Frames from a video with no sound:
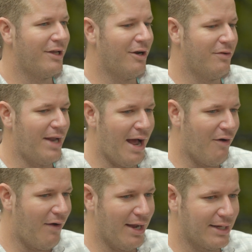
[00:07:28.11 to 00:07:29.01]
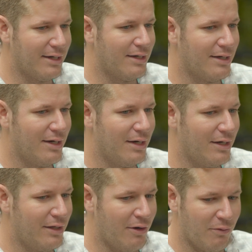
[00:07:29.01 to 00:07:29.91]
you know, now I can,
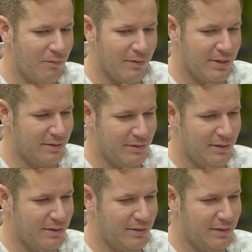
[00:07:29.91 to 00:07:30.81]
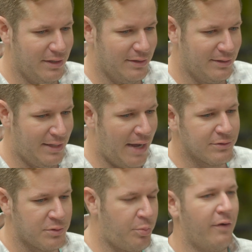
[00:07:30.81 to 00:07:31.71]
you know, it, it, that
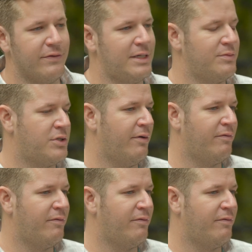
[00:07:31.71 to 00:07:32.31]
was a part that seemed so